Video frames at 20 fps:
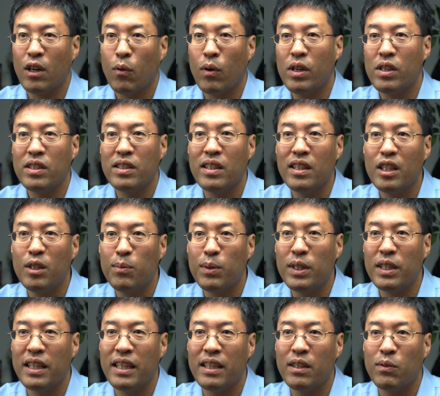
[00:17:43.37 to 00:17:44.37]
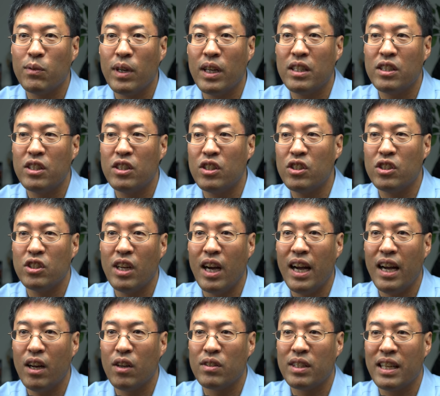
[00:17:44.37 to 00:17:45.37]
Where's the liberty when your
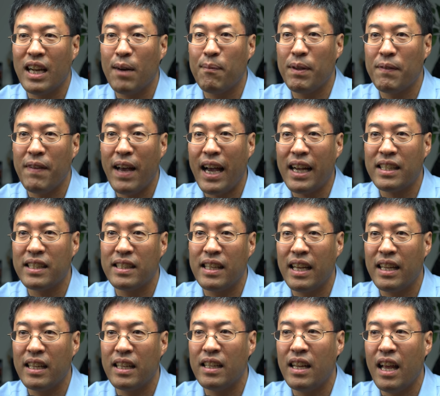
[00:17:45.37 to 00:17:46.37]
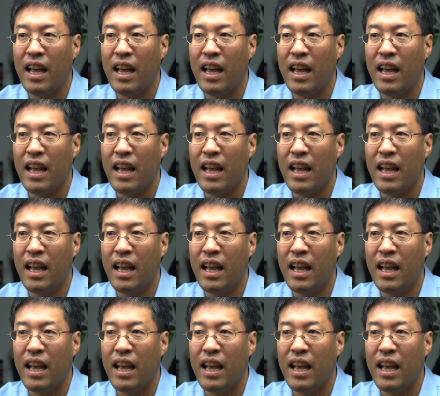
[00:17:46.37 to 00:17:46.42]
child cannot be vaccinated